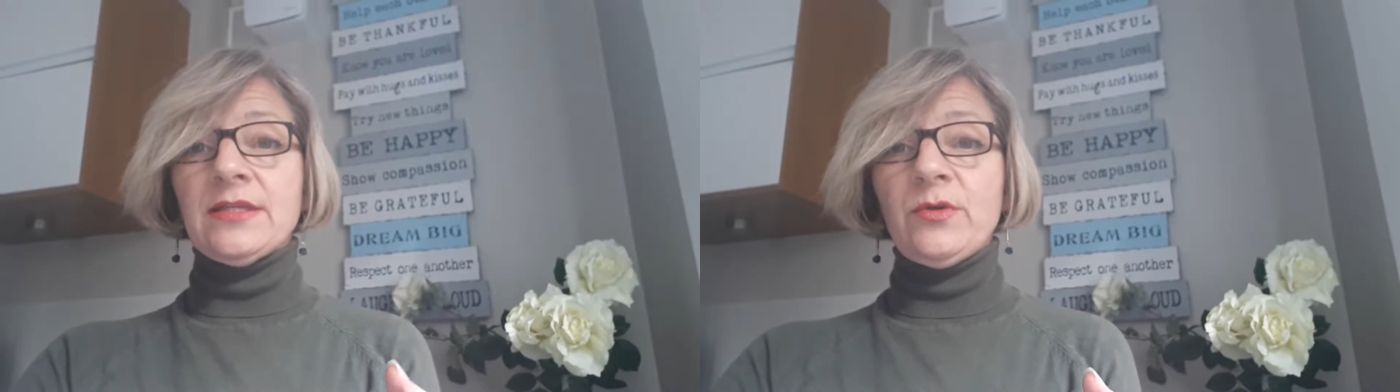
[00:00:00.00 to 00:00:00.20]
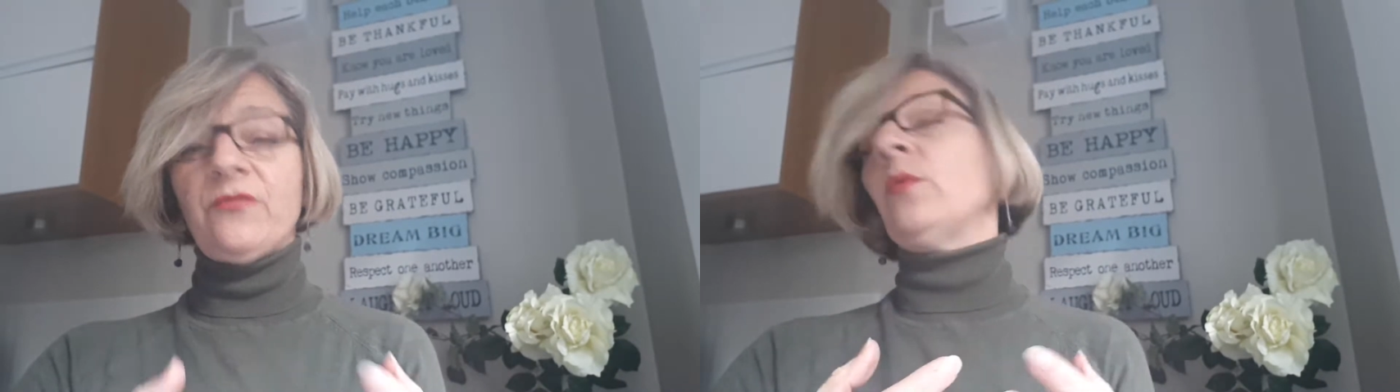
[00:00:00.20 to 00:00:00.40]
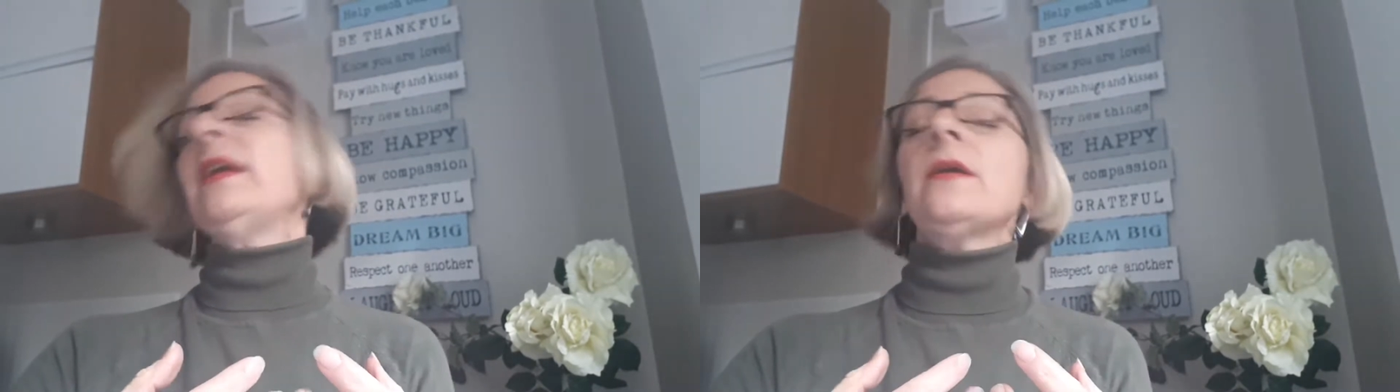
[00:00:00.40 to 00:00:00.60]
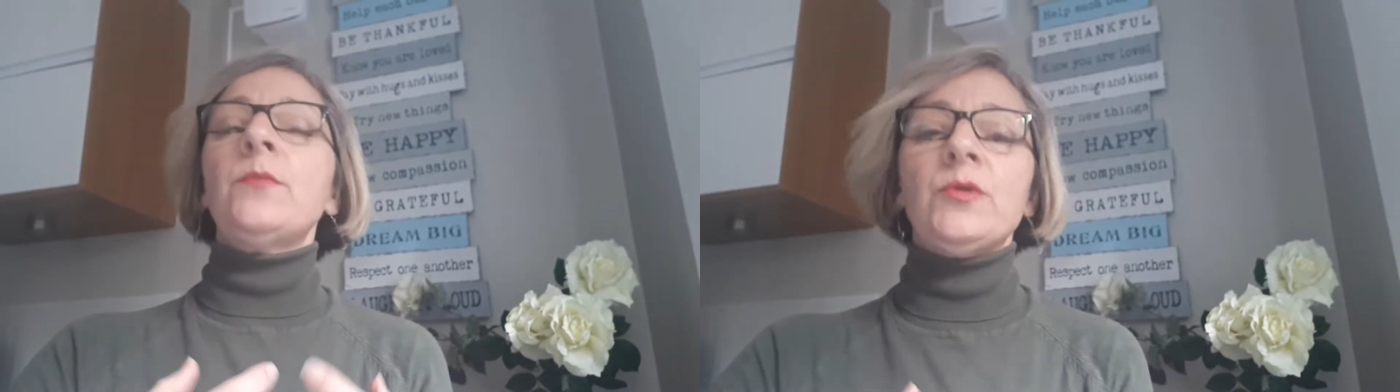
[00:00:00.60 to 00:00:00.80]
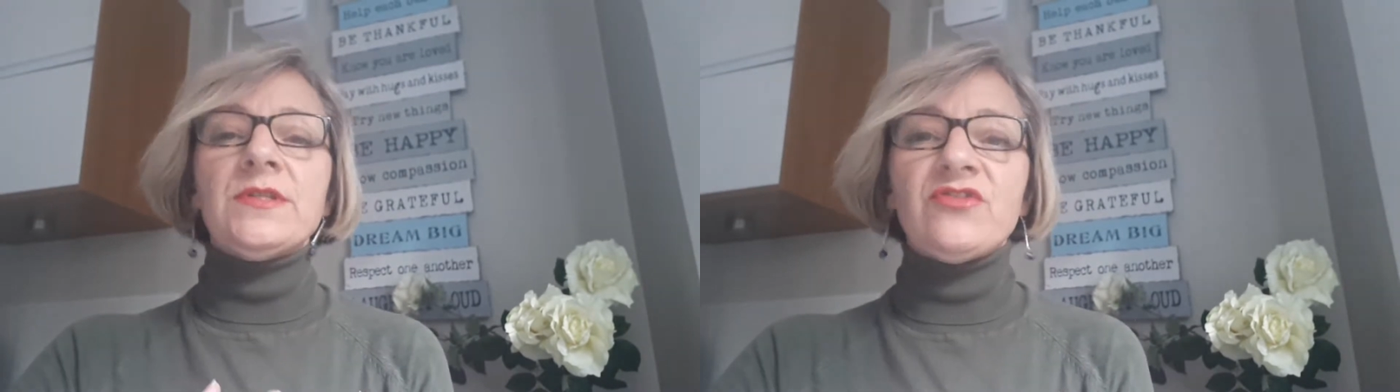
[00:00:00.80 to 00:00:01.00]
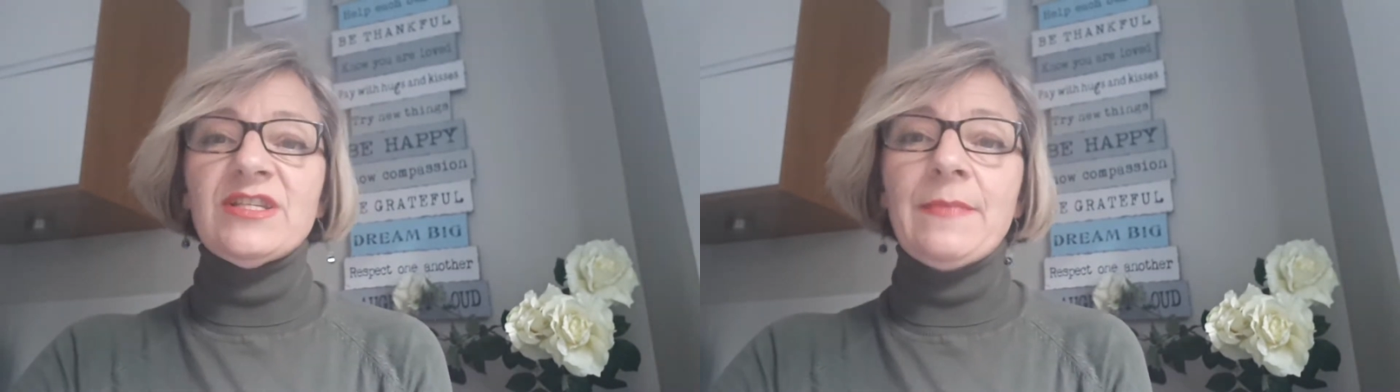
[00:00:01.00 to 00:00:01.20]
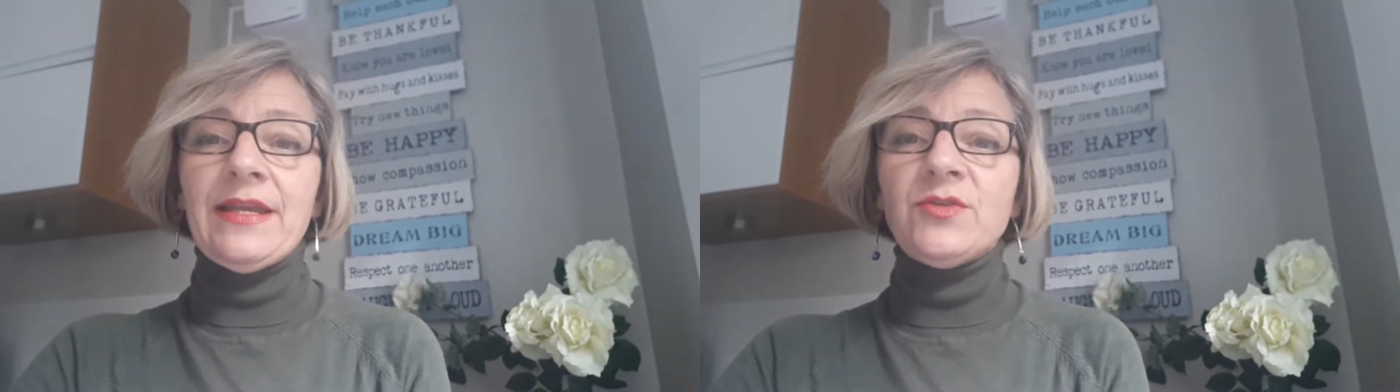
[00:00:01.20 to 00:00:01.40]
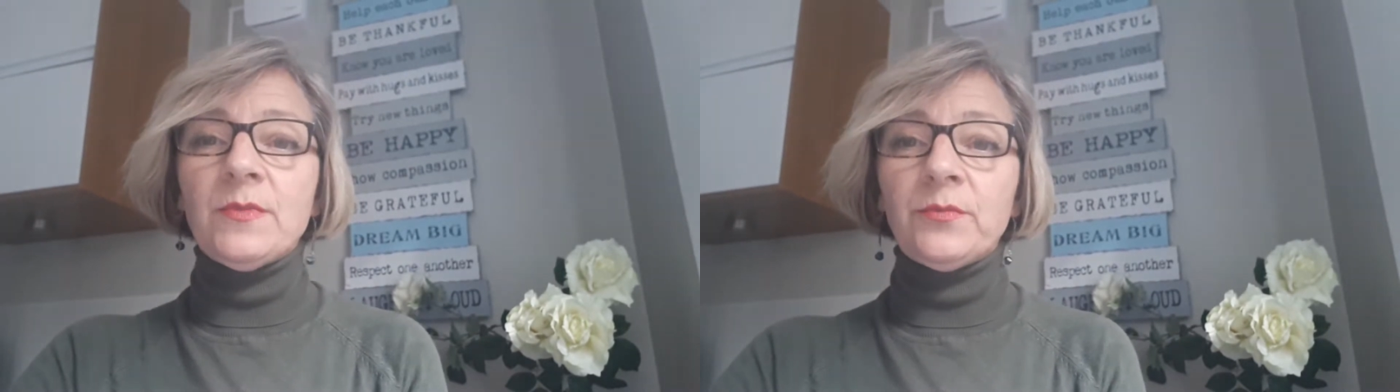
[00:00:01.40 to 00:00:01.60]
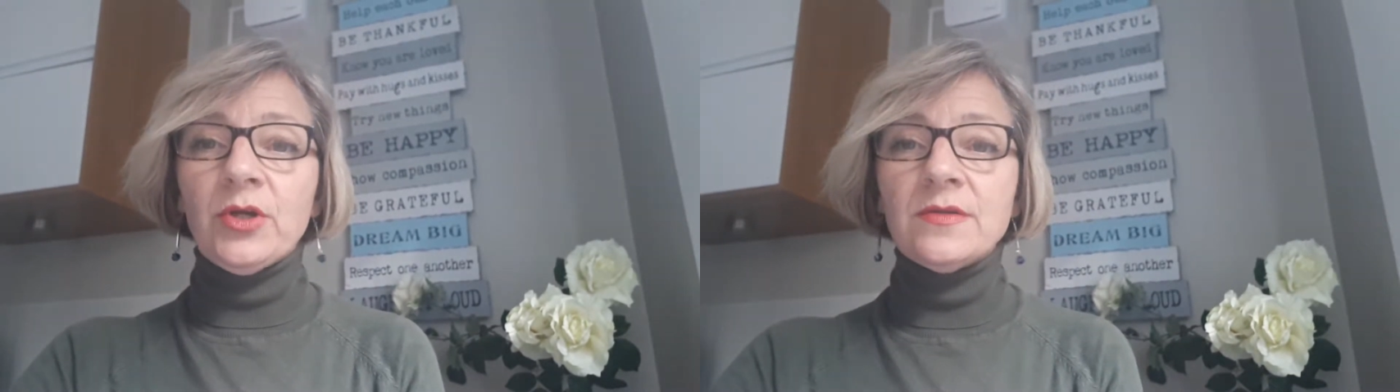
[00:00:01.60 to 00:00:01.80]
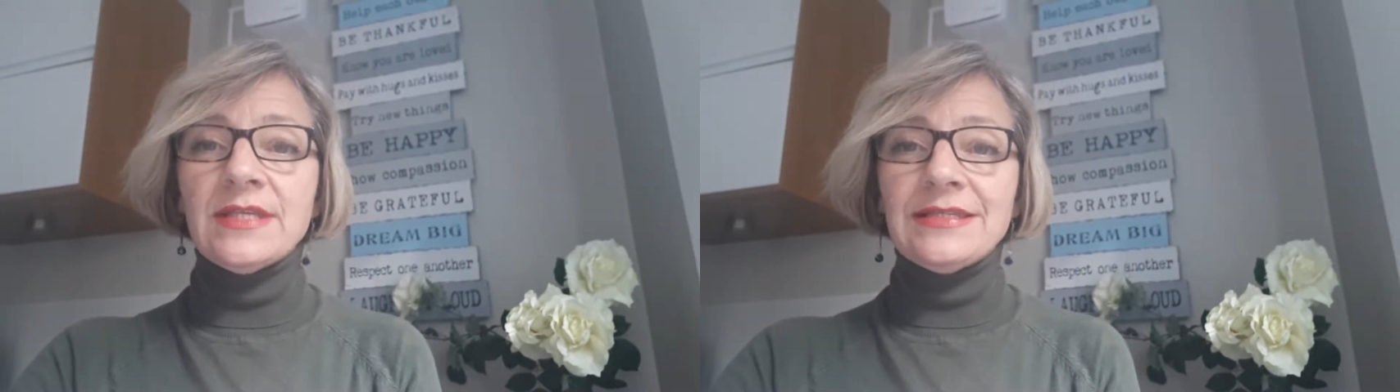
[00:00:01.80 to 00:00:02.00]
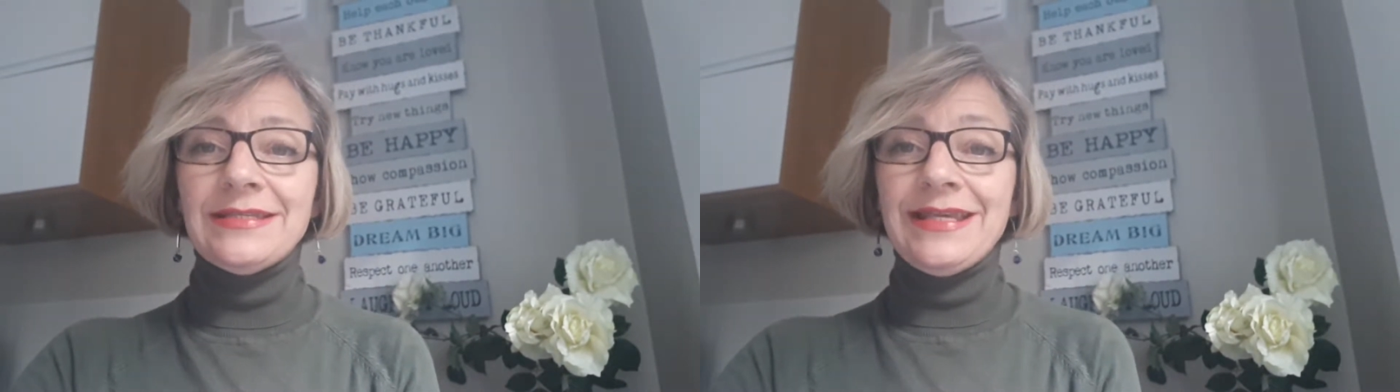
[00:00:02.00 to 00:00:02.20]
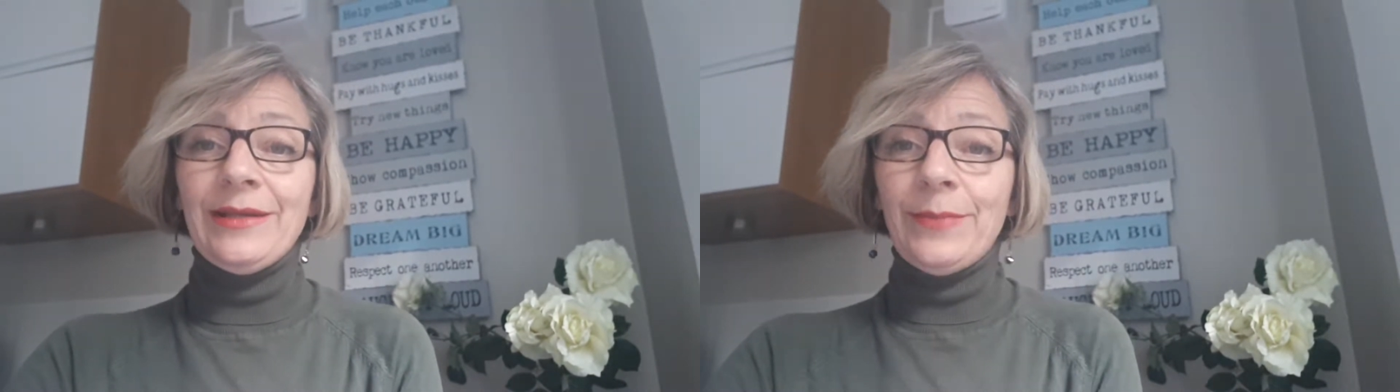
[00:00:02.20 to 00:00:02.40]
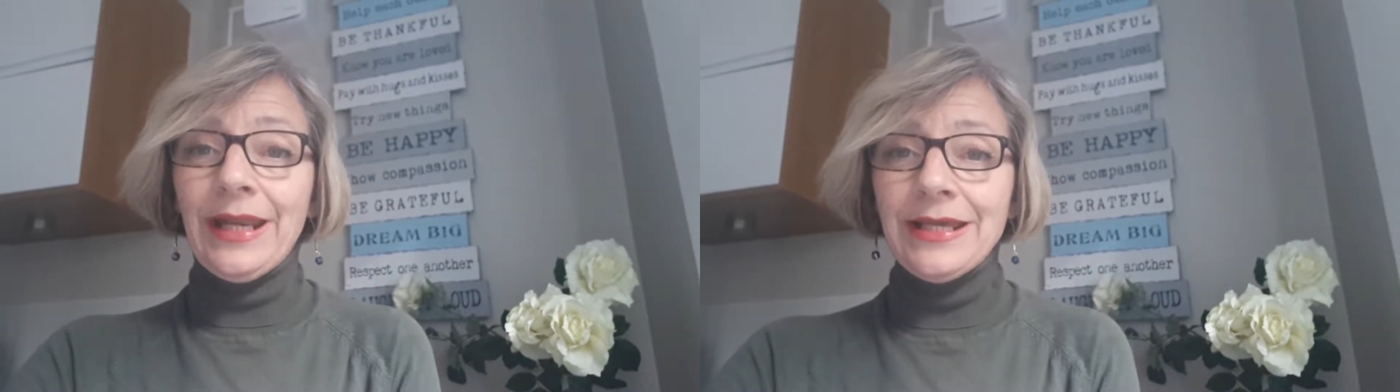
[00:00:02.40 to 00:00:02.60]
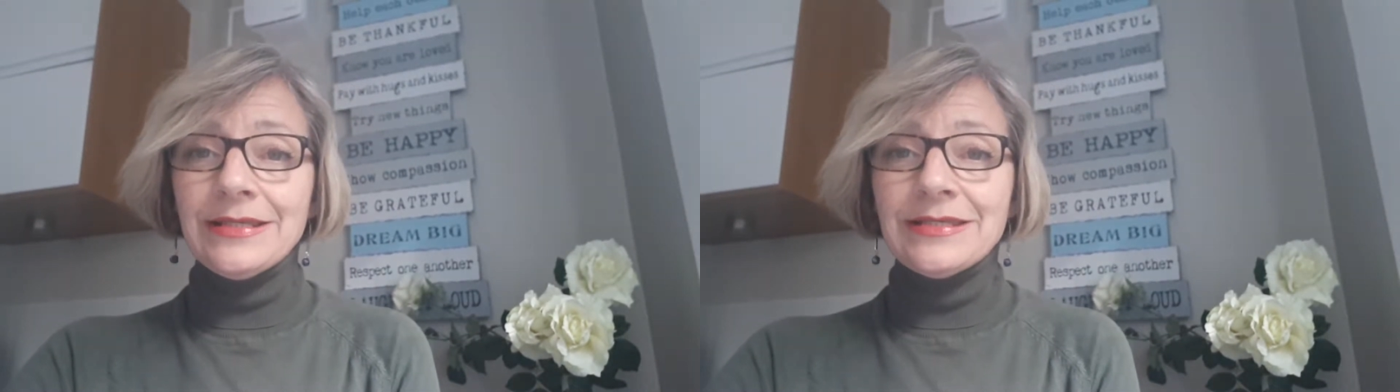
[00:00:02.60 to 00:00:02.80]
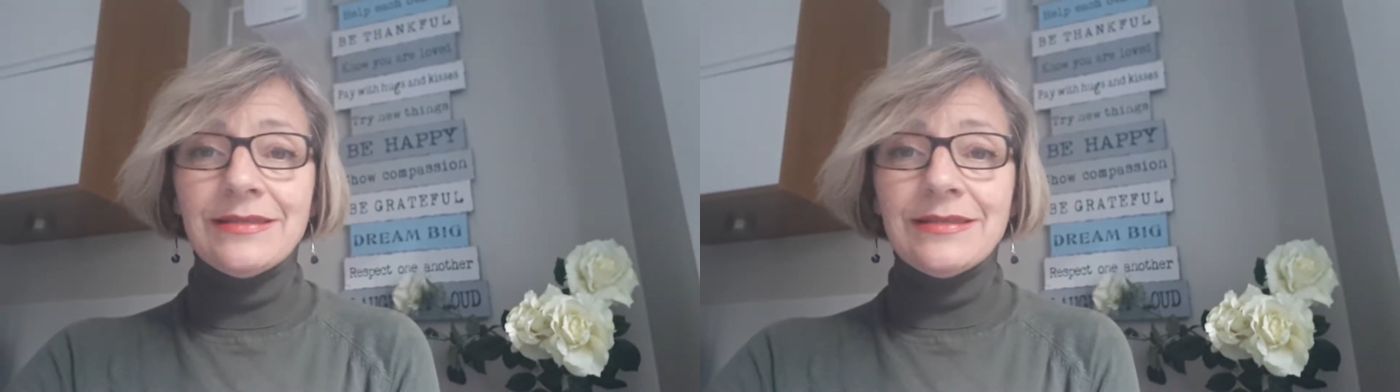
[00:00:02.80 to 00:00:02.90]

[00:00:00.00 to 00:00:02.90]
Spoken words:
So if we can put stress management processes in place,